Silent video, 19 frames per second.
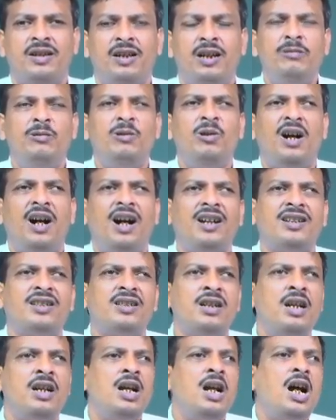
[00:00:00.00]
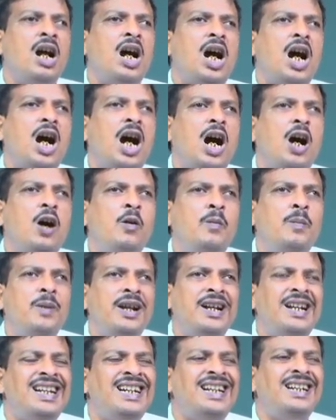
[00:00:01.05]
If you ask how
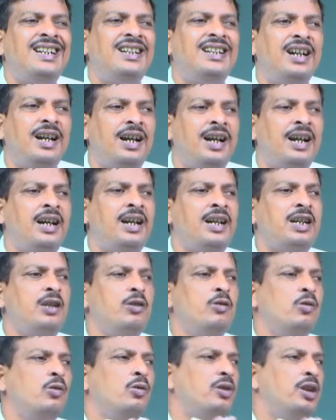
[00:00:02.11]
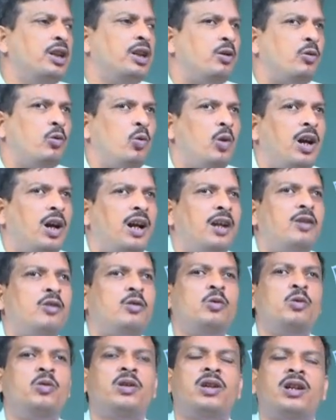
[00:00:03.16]
many days you require
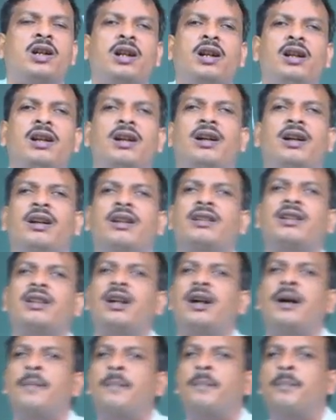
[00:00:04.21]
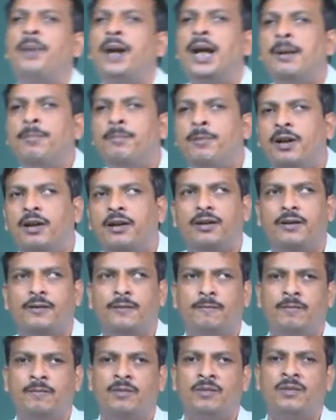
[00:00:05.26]
to clear the paper,
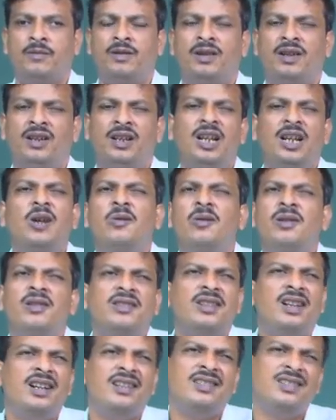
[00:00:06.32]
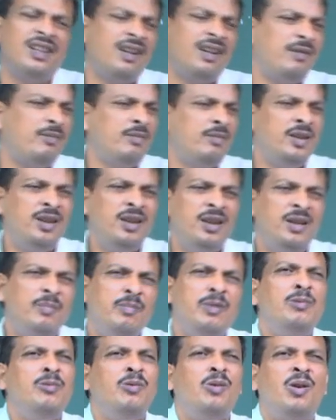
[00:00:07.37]
they will say, sir,
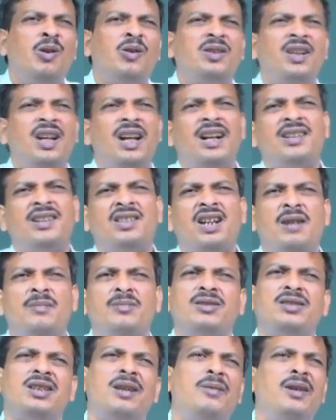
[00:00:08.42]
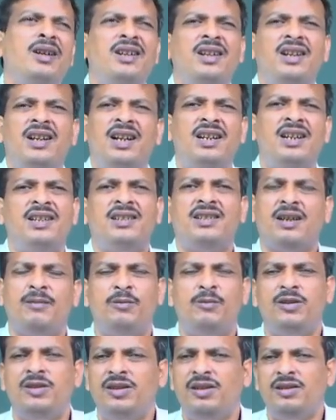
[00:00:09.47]
before the exam 7 days is
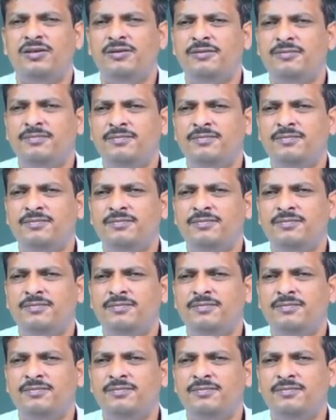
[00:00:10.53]
sufficient.